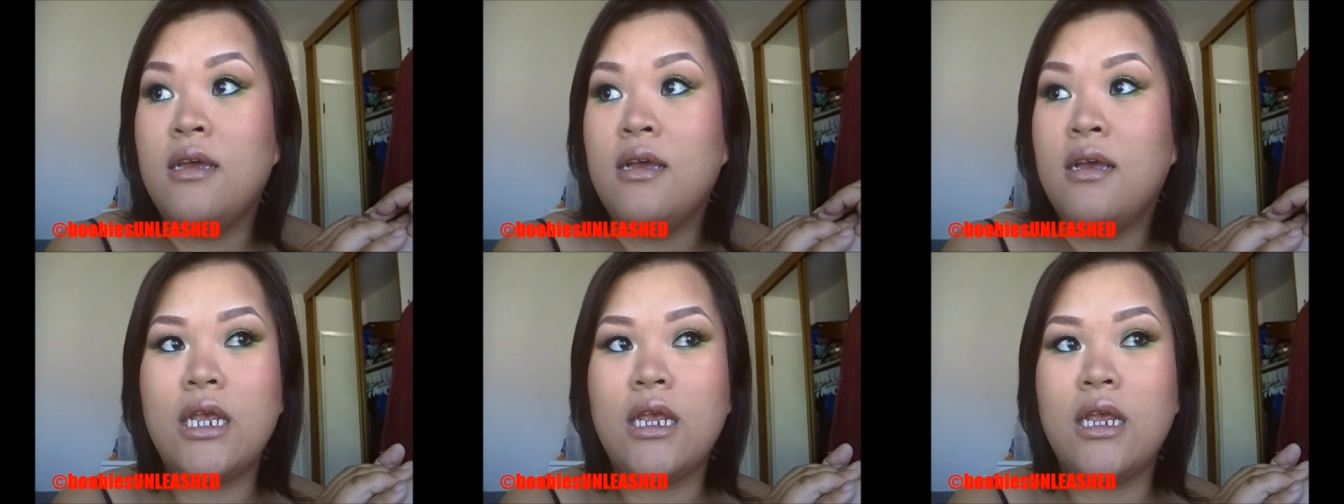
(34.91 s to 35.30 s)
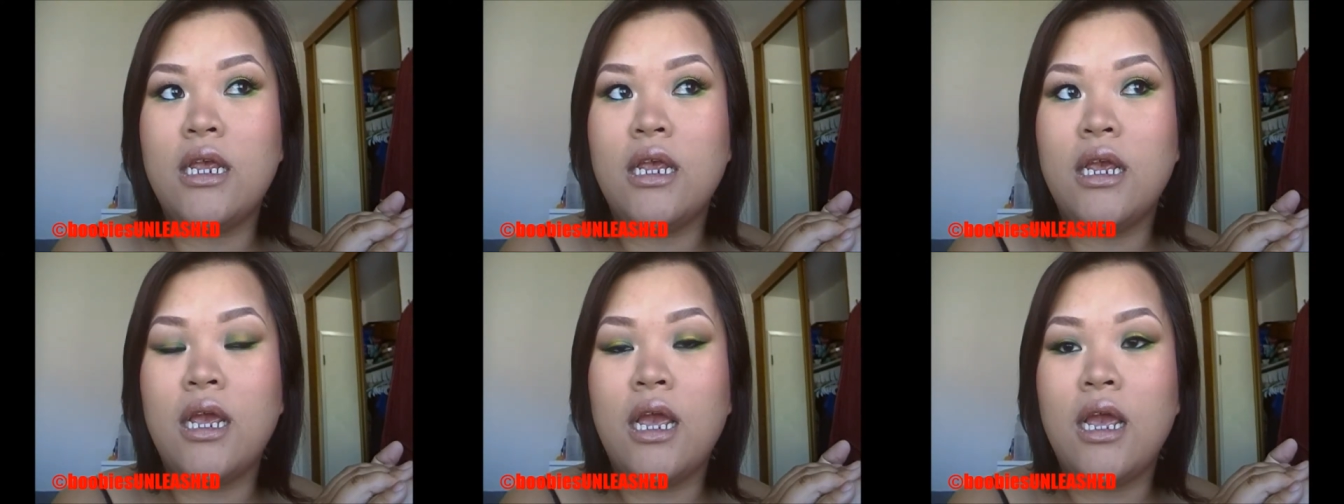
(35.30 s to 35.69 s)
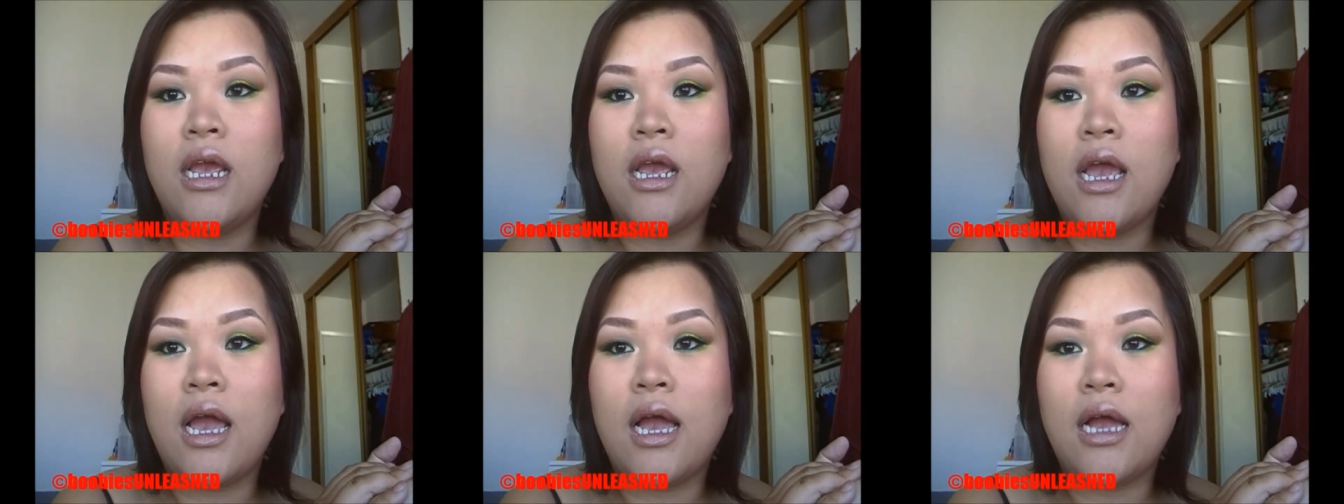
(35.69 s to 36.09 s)
he
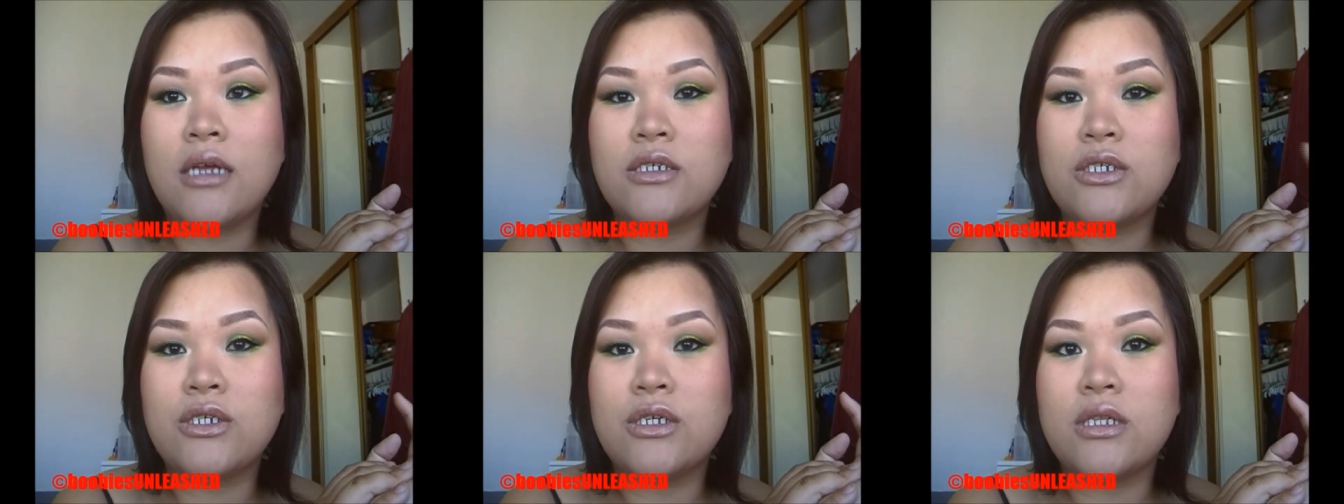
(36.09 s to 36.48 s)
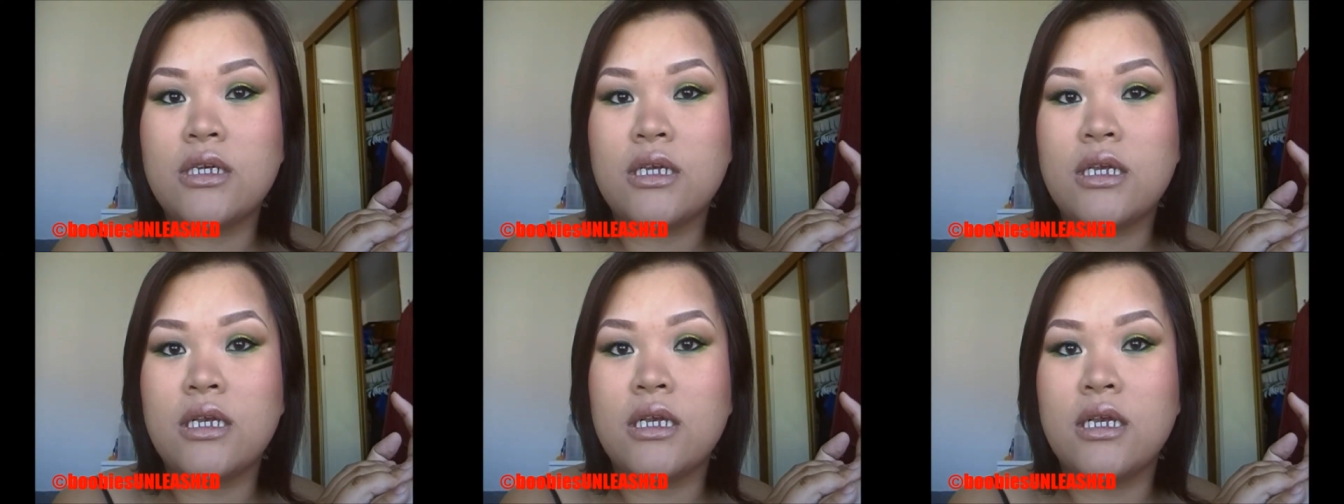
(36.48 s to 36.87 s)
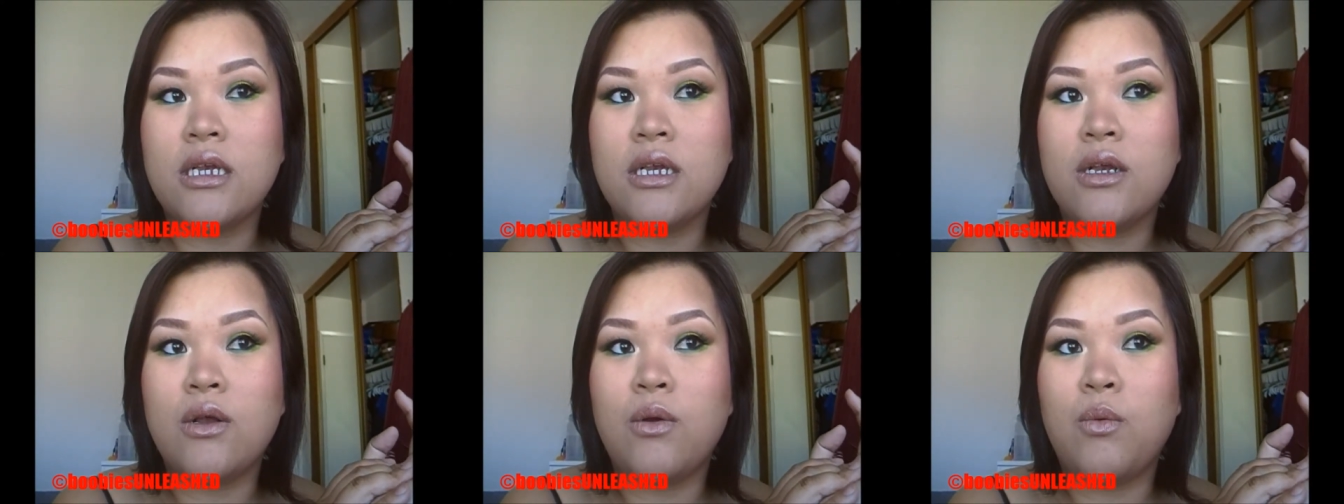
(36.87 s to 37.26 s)
actually
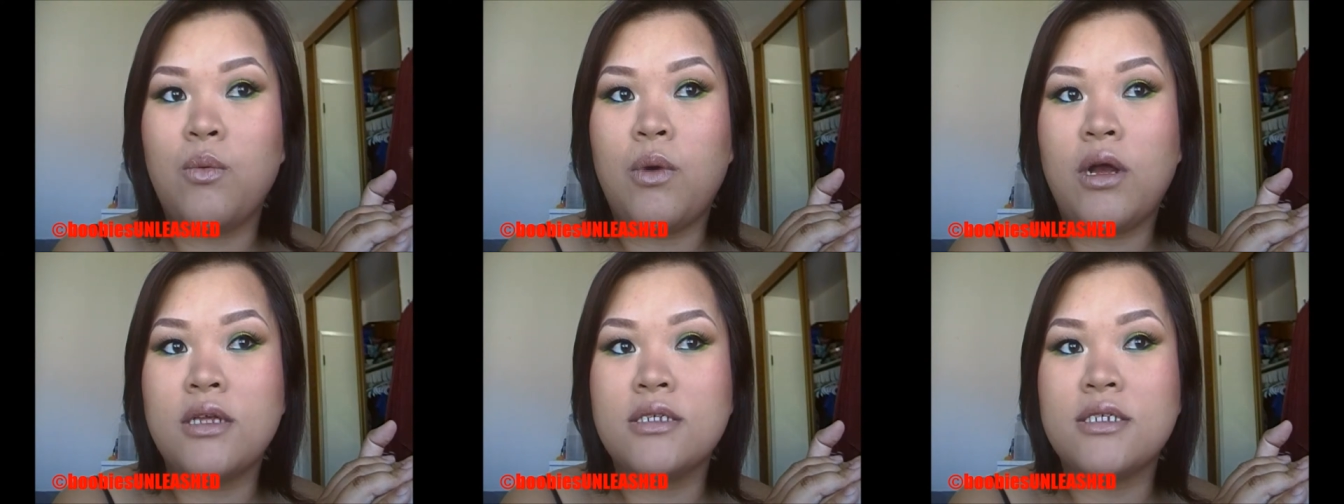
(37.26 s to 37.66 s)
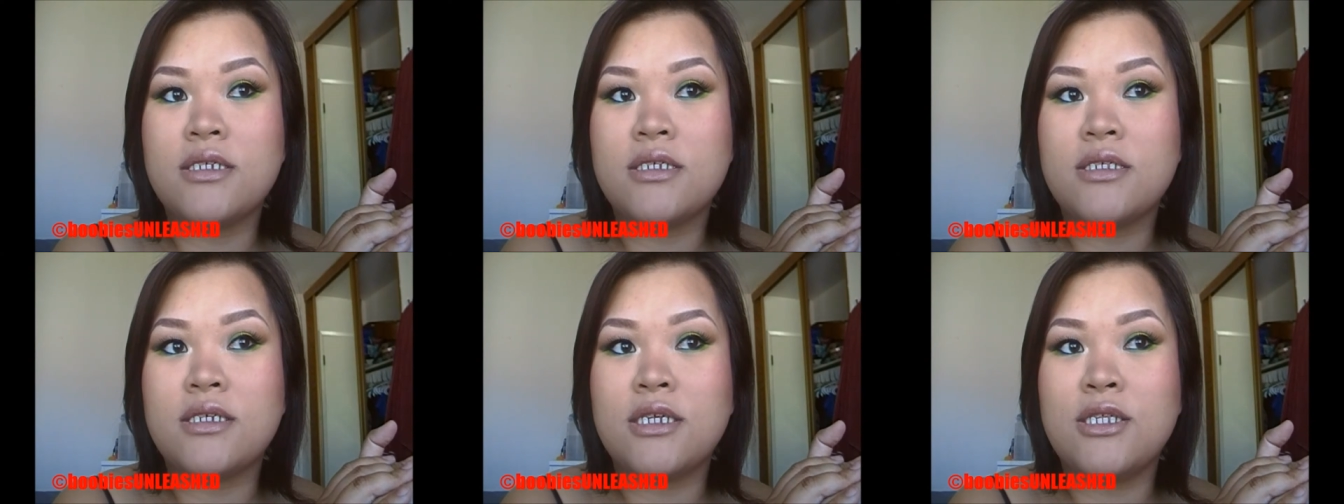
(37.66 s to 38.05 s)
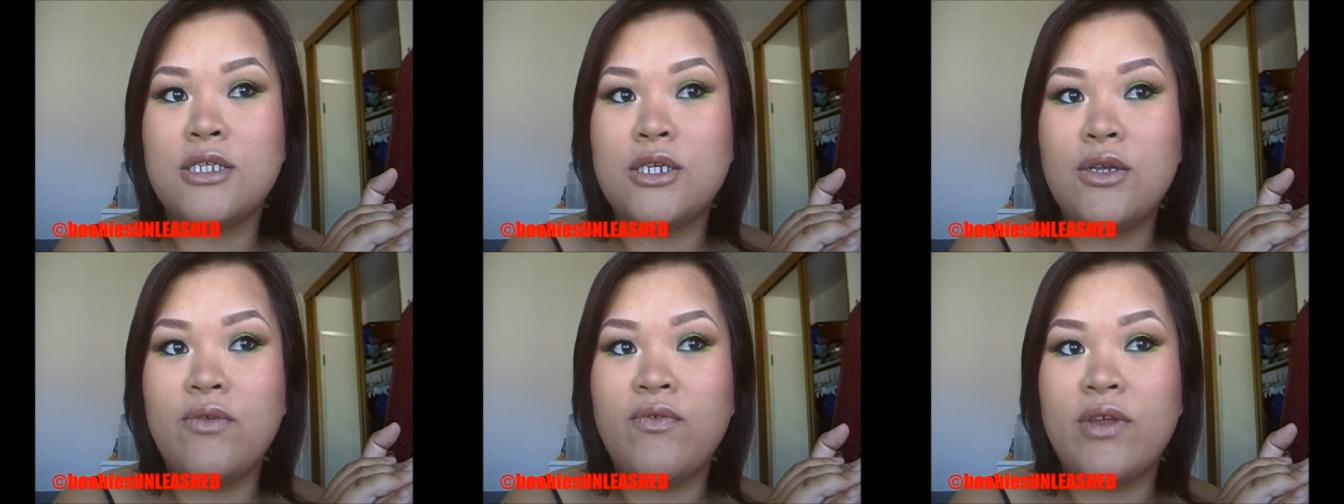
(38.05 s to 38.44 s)
wants to
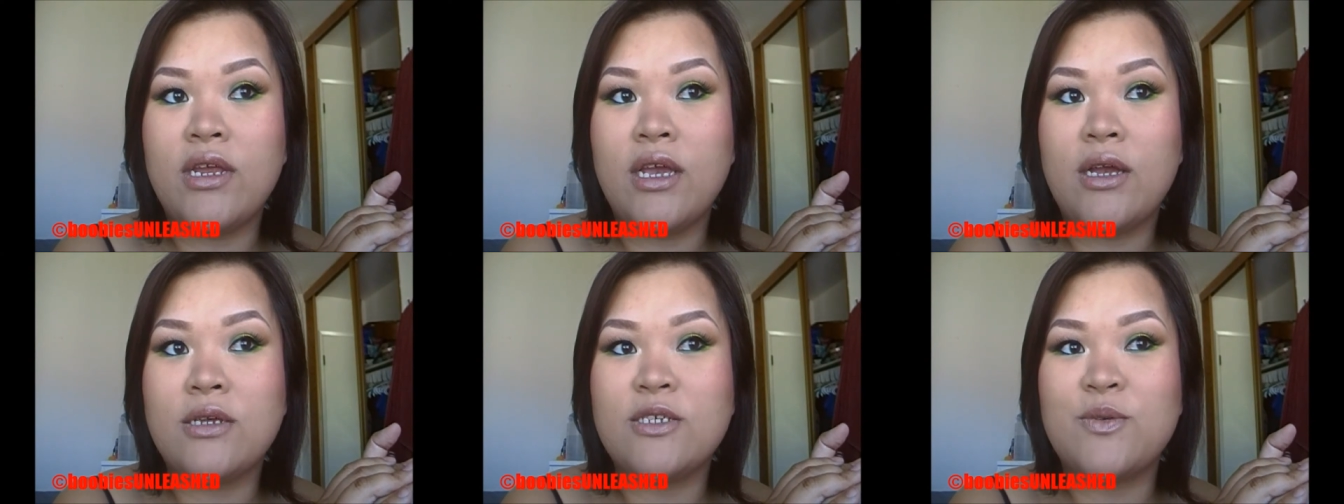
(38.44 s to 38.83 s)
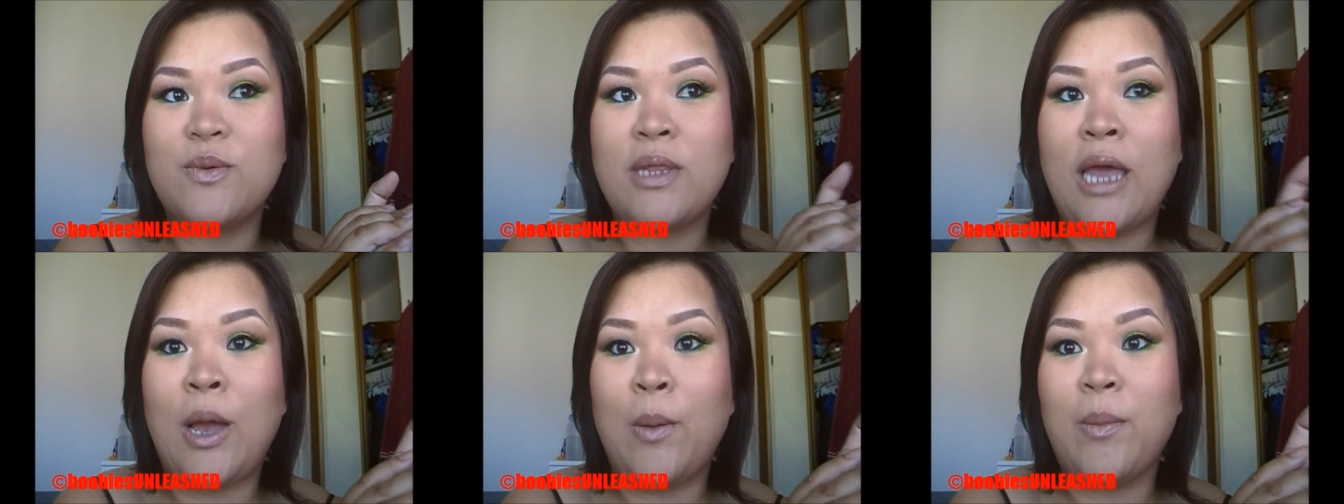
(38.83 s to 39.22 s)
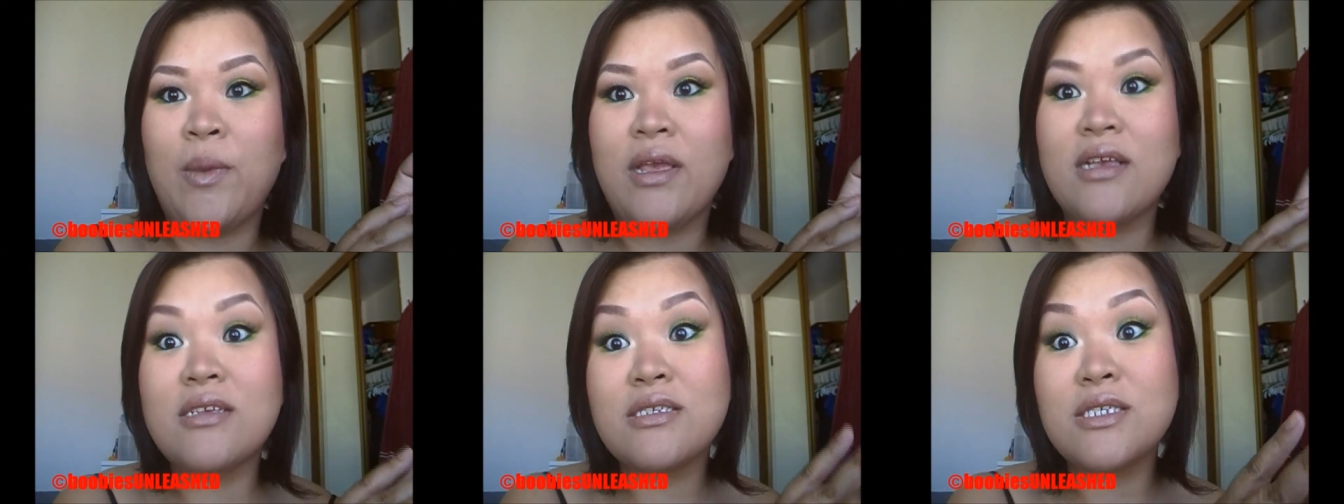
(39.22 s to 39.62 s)
do videos without me.